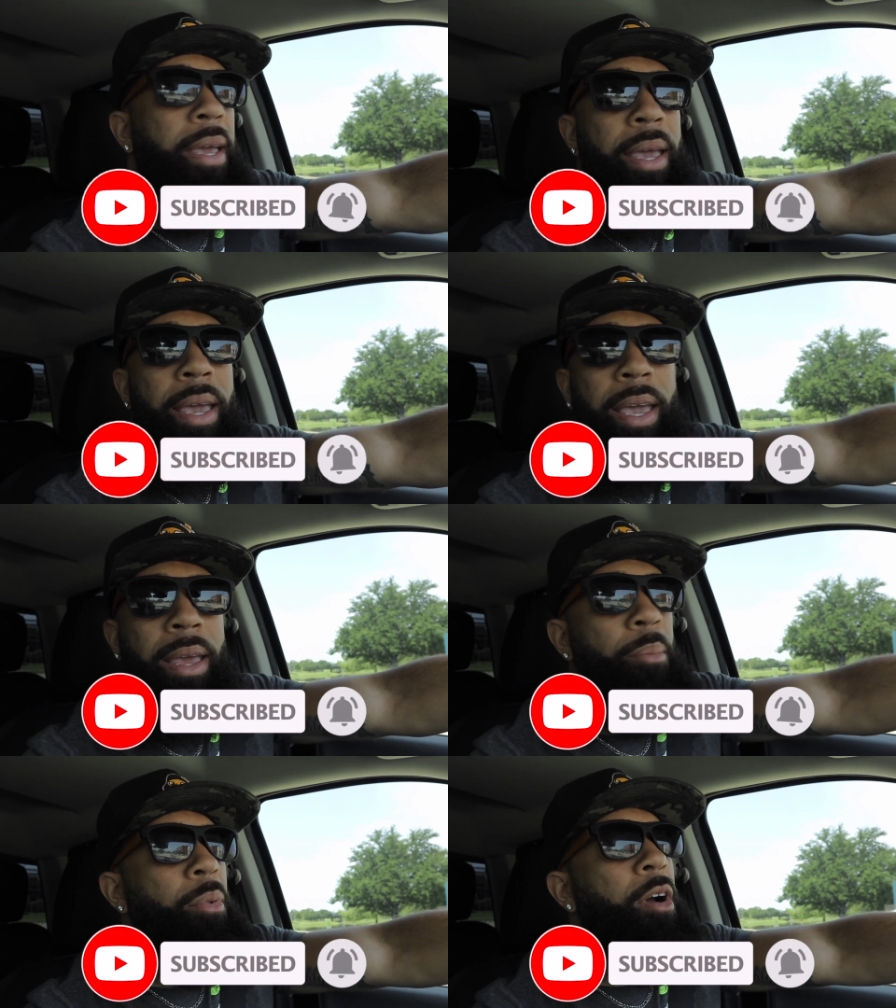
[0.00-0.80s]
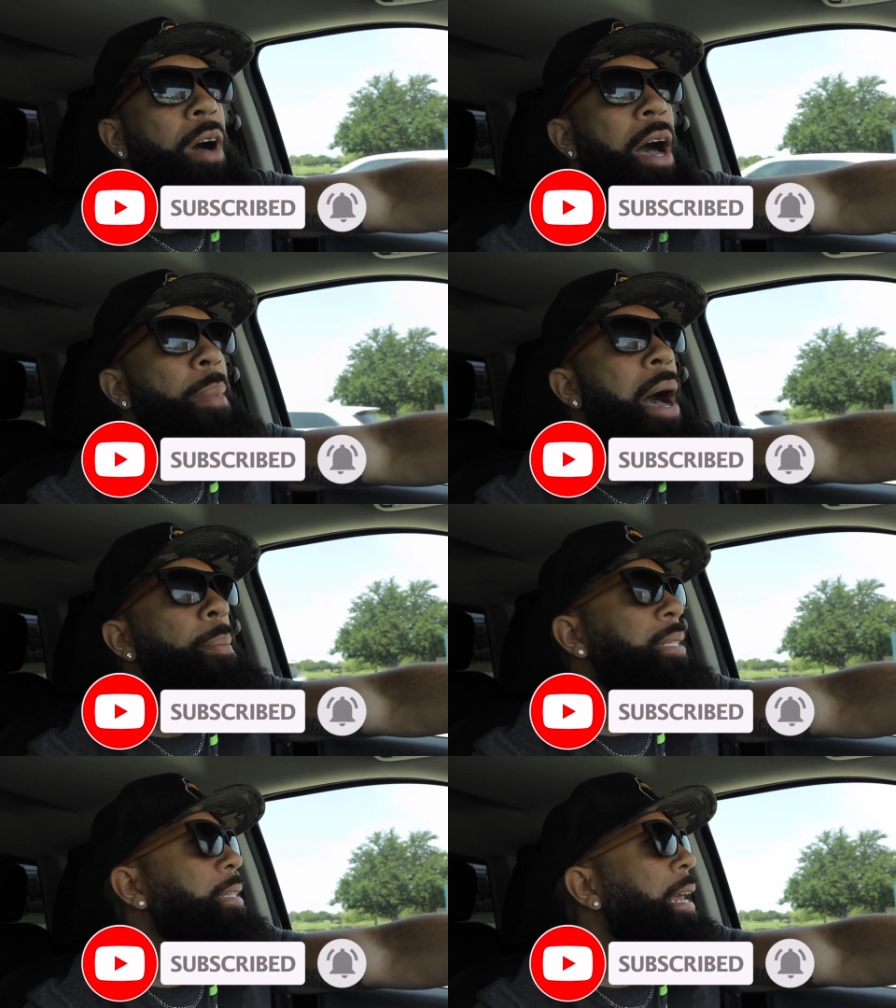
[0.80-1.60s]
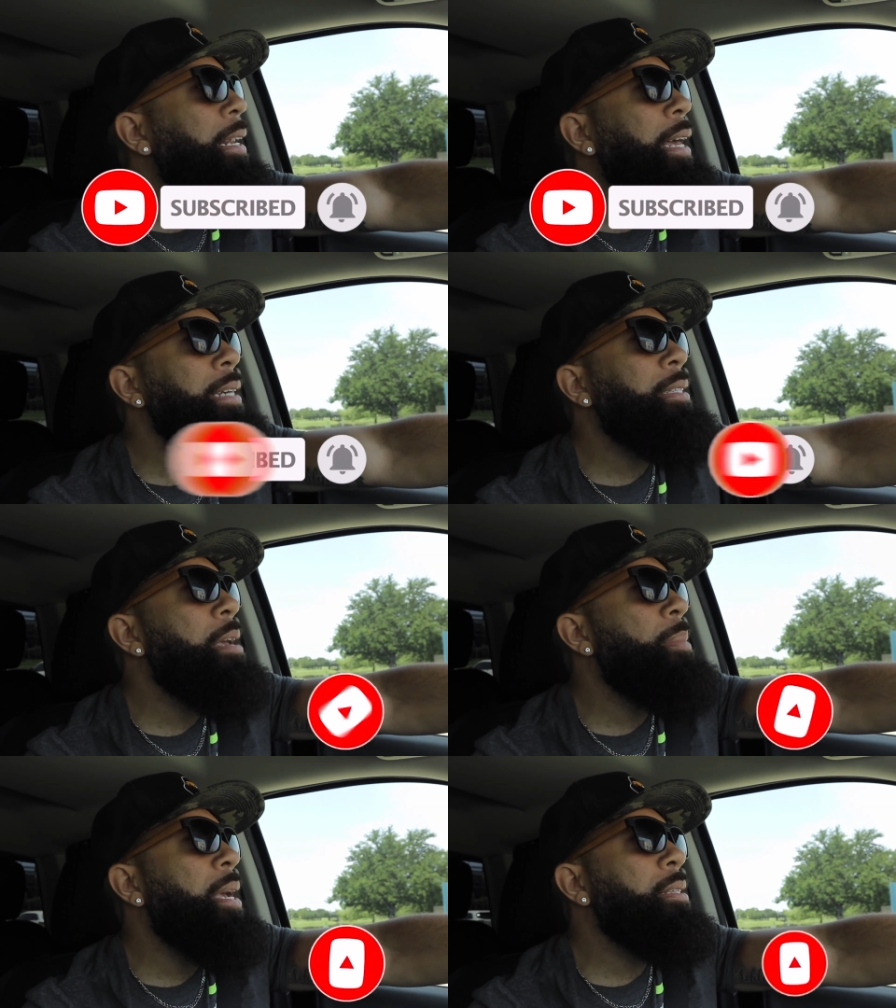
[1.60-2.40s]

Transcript: And bro, I'm excited. Like I said, man,